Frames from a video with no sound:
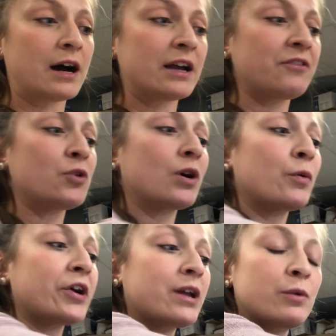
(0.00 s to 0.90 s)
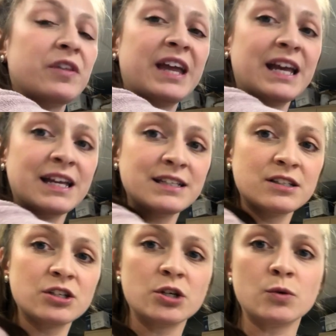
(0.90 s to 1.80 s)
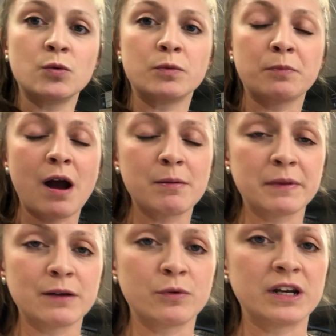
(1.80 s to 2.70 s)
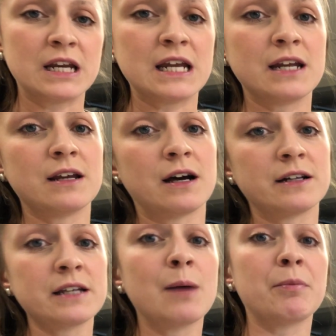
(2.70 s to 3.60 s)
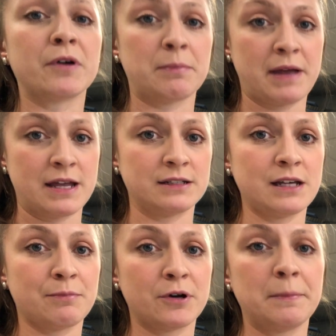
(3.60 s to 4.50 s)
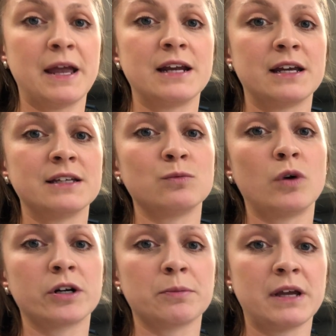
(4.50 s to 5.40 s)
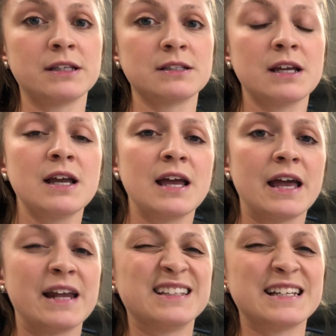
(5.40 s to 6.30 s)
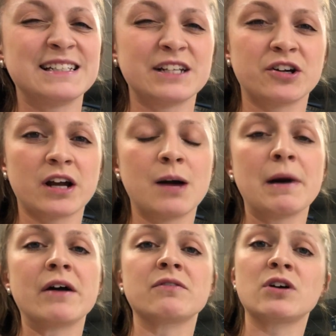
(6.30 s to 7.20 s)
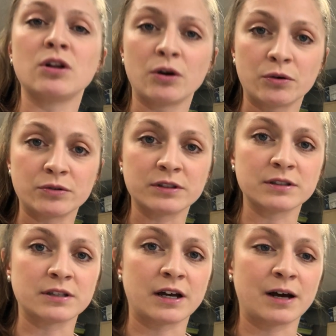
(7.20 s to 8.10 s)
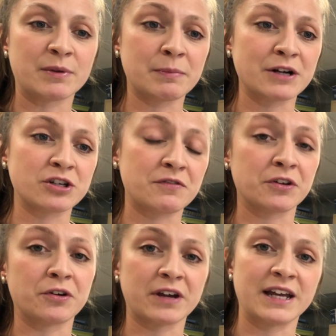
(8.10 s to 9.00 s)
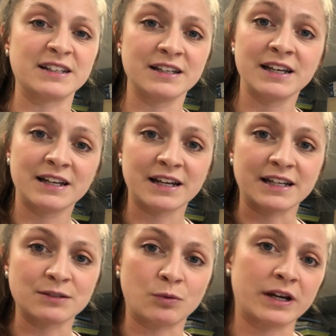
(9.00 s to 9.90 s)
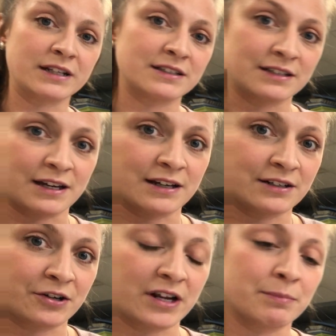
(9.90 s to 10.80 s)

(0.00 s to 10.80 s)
If you are working with kids, you probably would need tempera paint. Tempera paint is water-based and is easier to come out of clothes, especially if your little kid gets dirty.